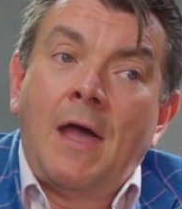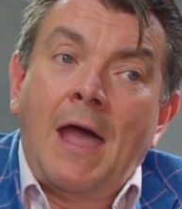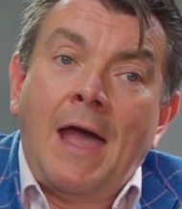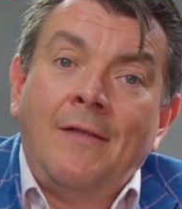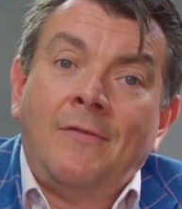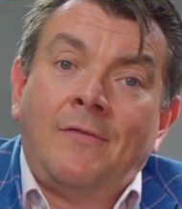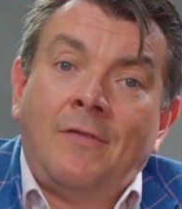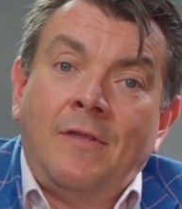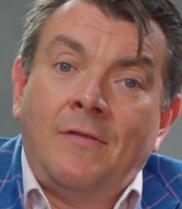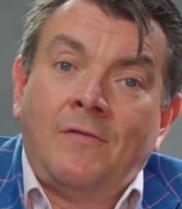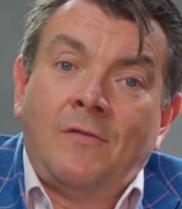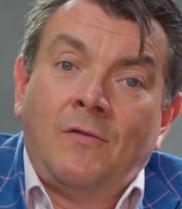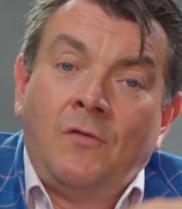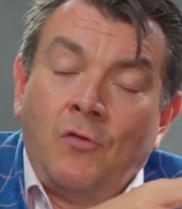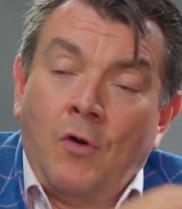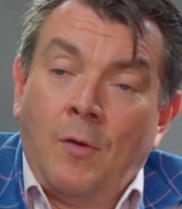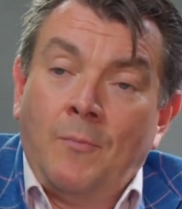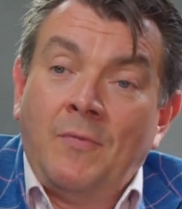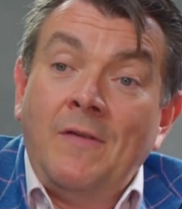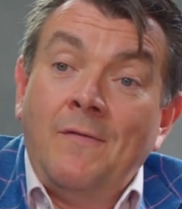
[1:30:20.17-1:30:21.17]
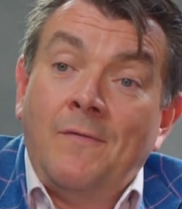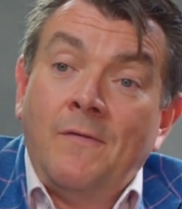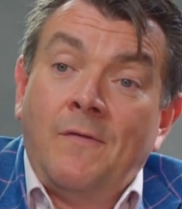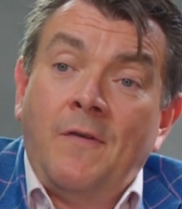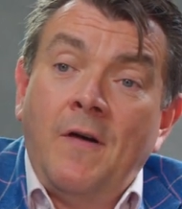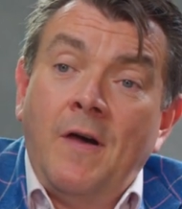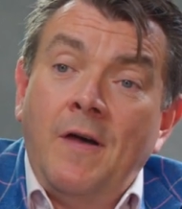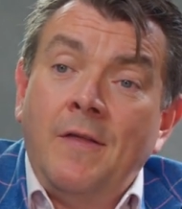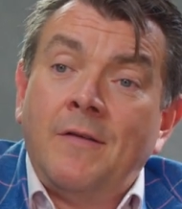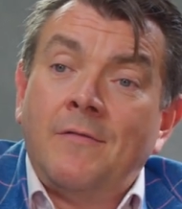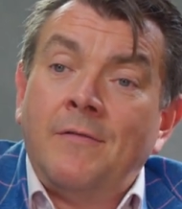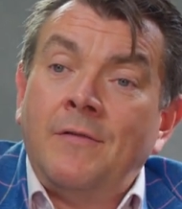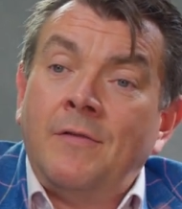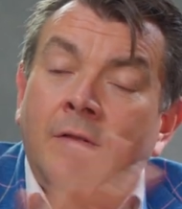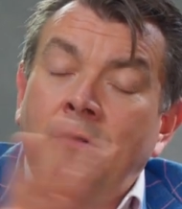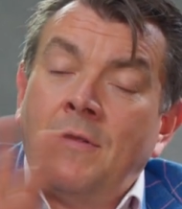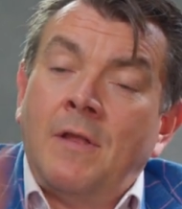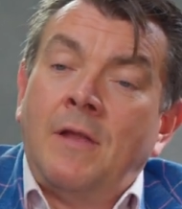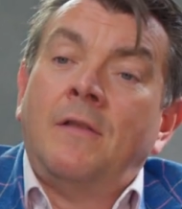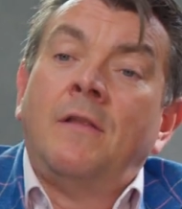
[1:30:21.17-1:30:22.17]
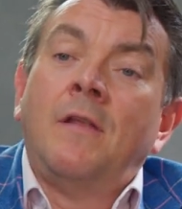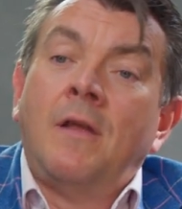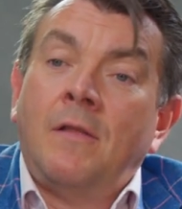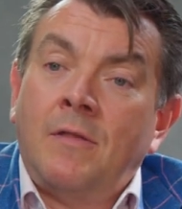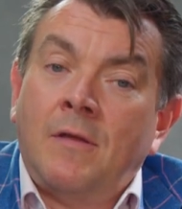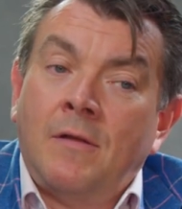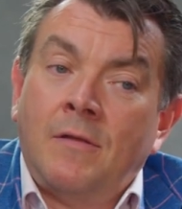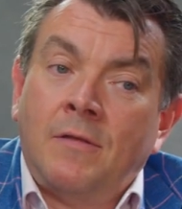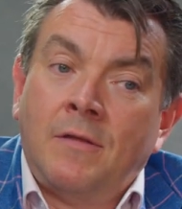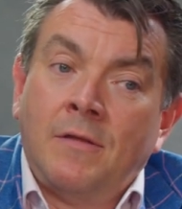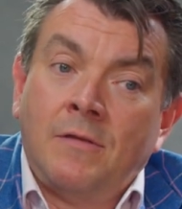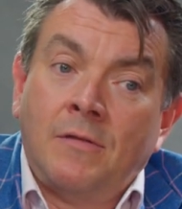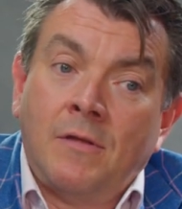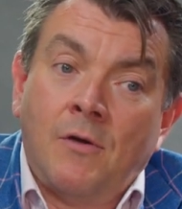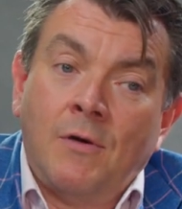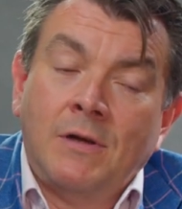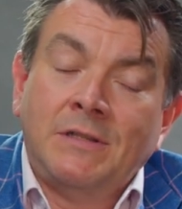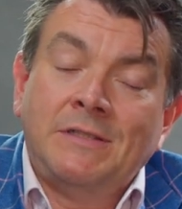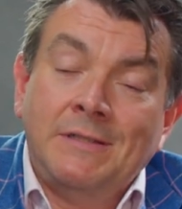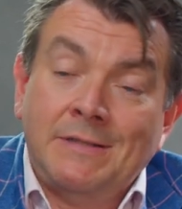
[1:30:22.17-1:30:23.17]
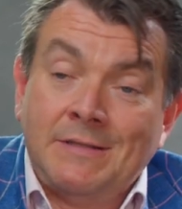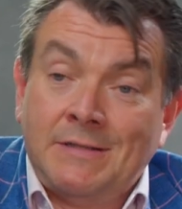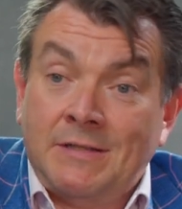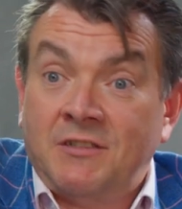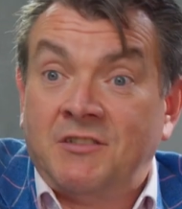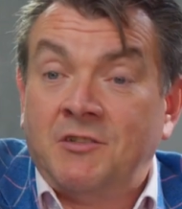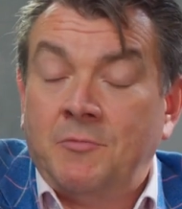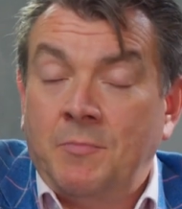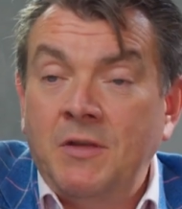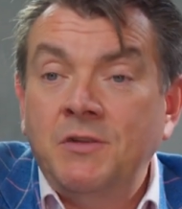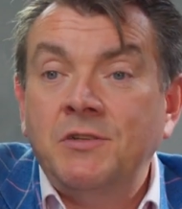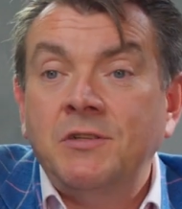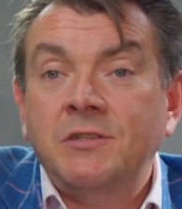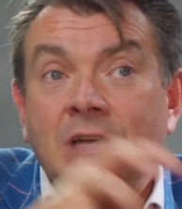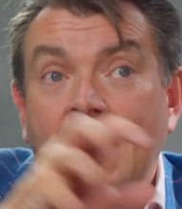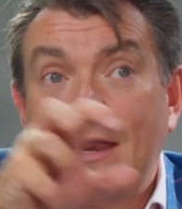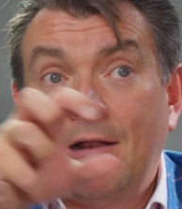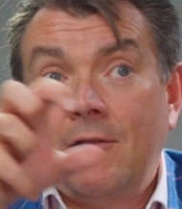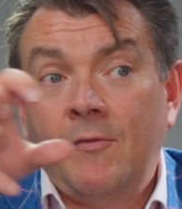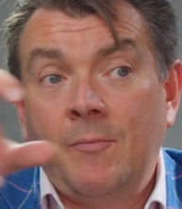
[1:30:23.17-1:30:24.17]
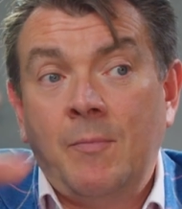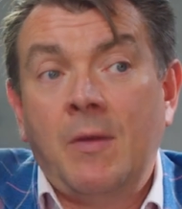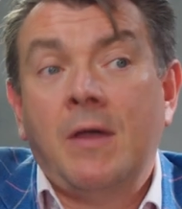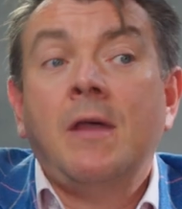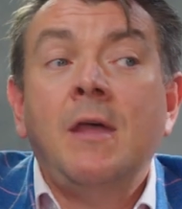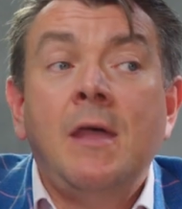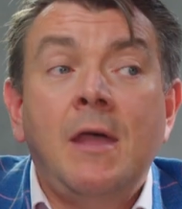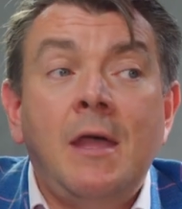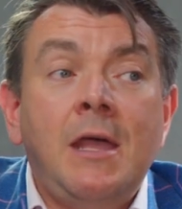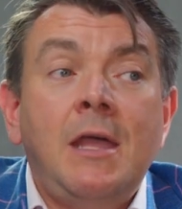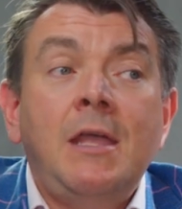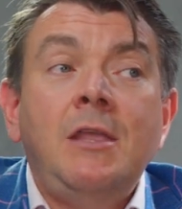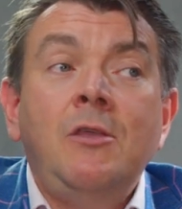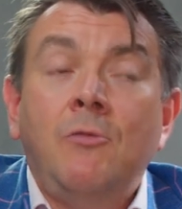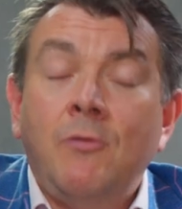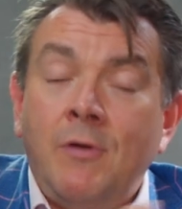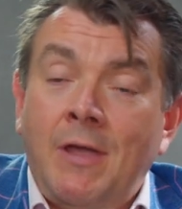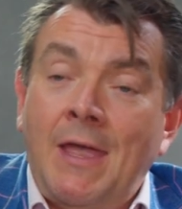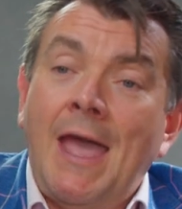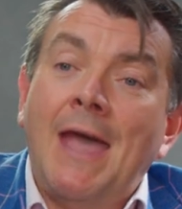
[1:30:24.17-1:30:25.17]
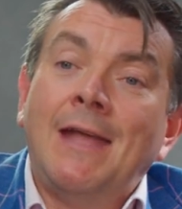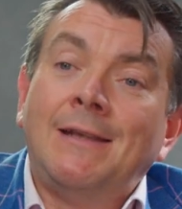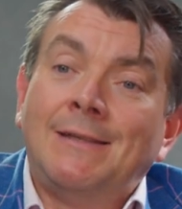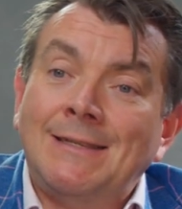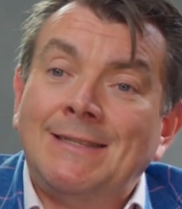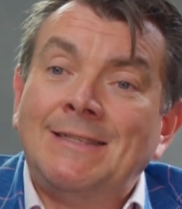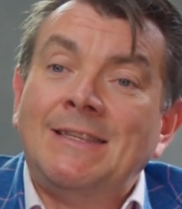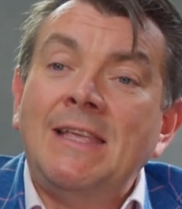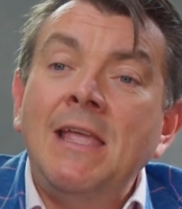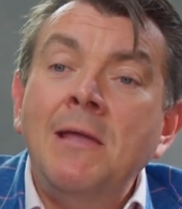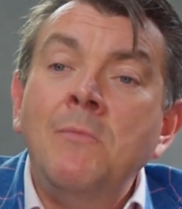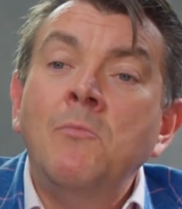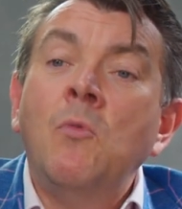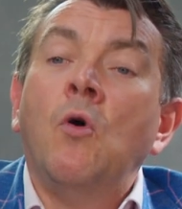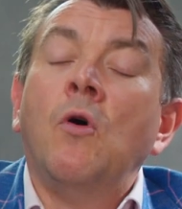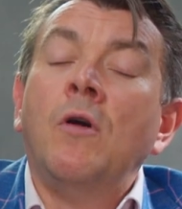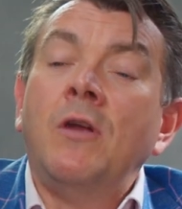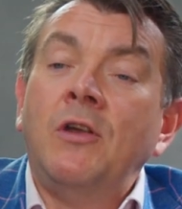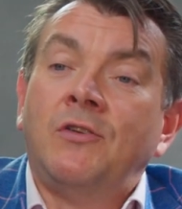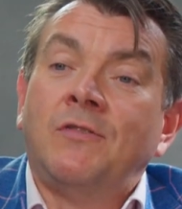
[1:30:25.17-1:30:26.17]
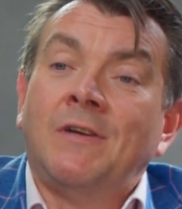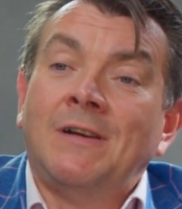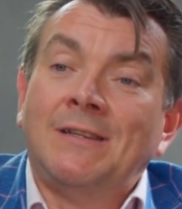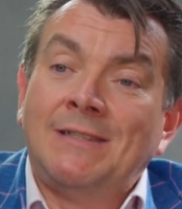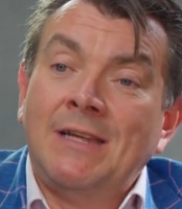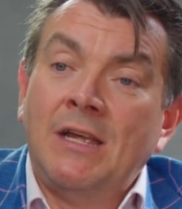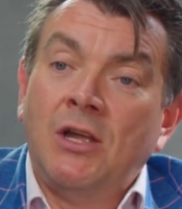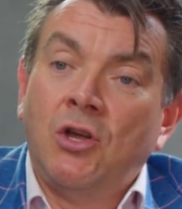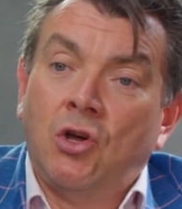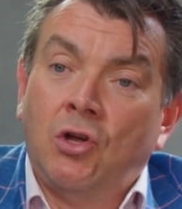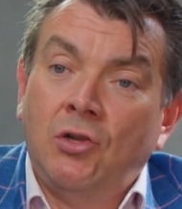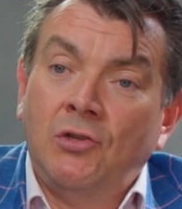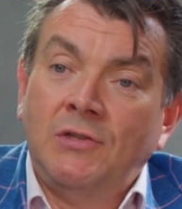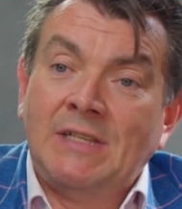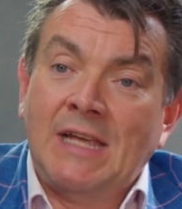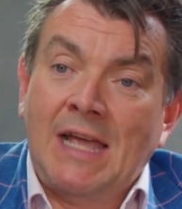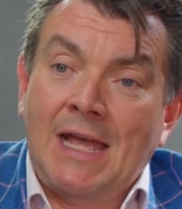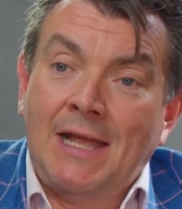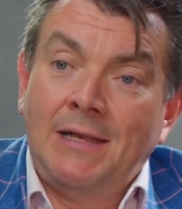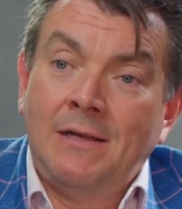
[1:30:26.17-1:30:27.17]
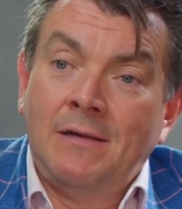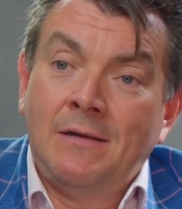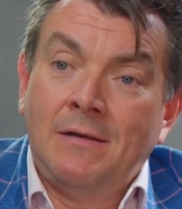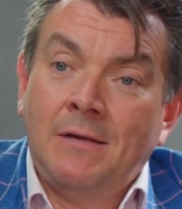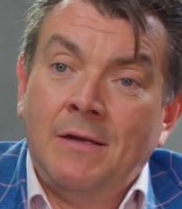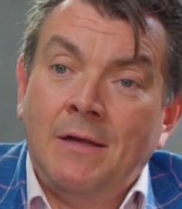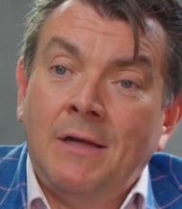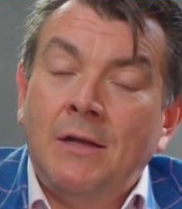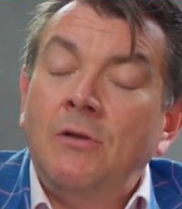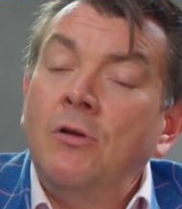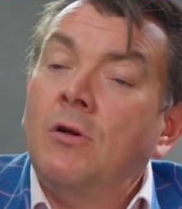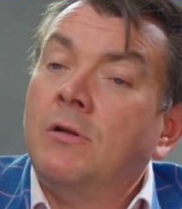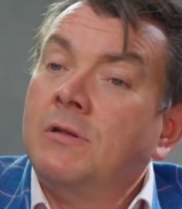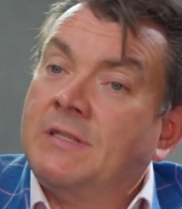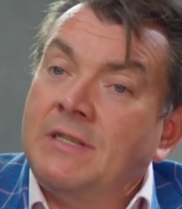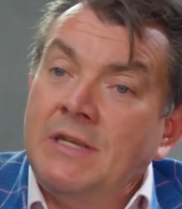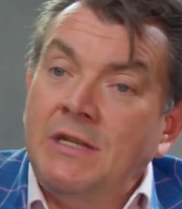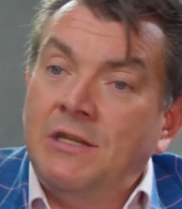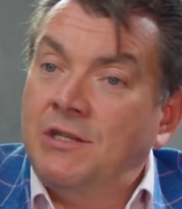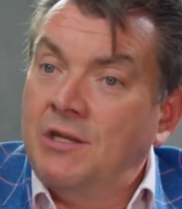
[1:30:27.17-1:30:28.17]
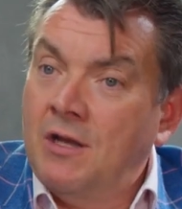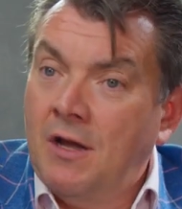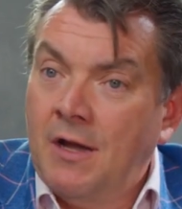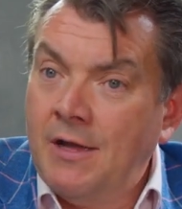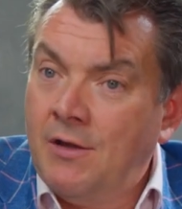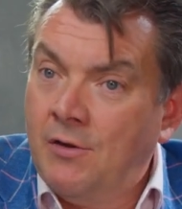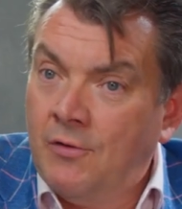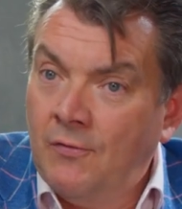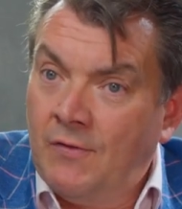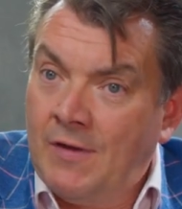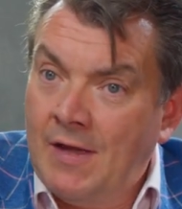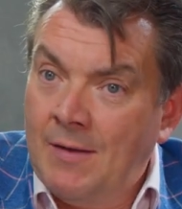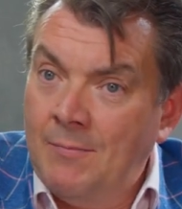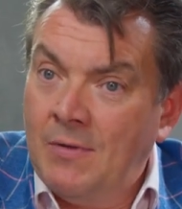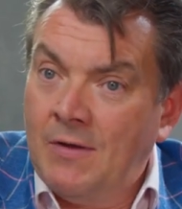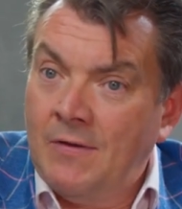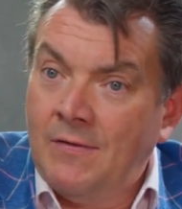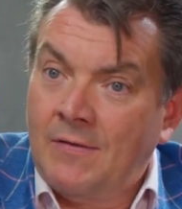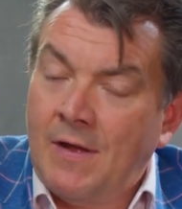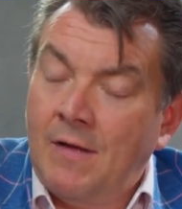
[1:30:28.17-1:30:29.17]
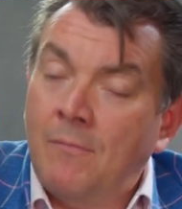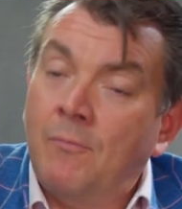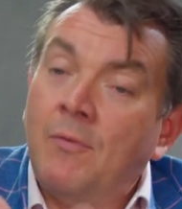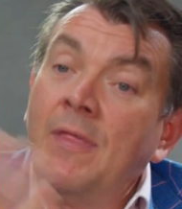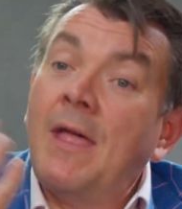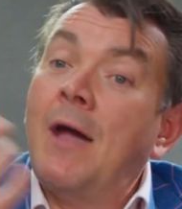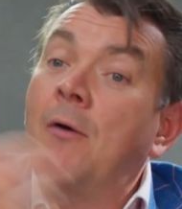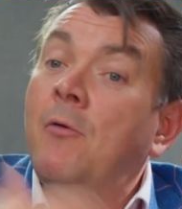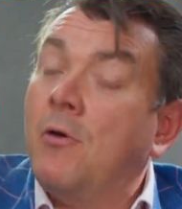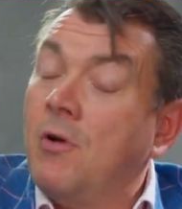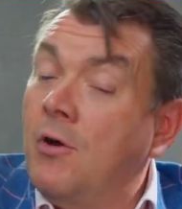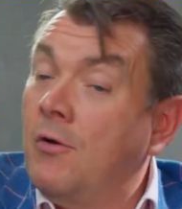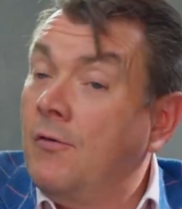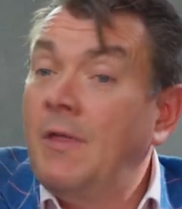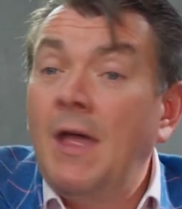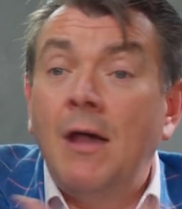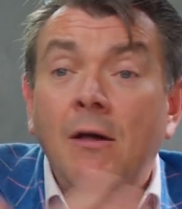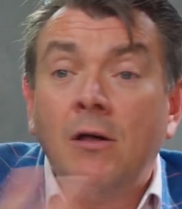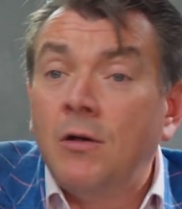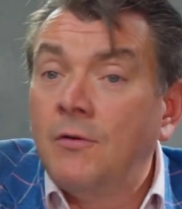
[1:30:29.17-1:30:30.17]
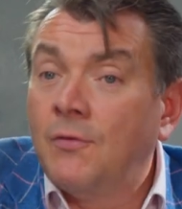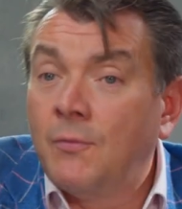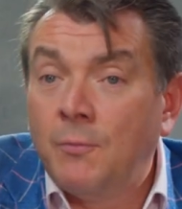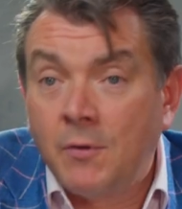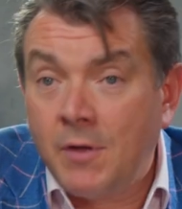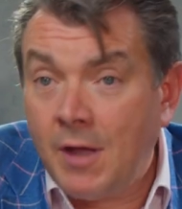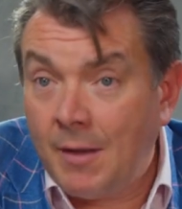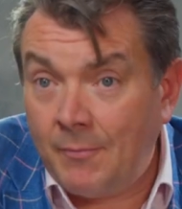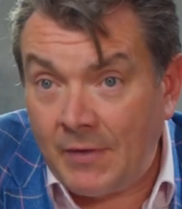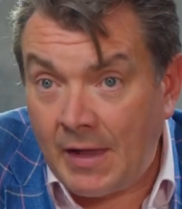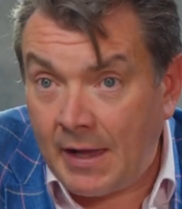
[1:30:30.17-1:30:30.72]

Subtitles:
as this drops even further, and the question is the distribution channels, but you'll get to see more interesting content, not CGI content, because that cost will come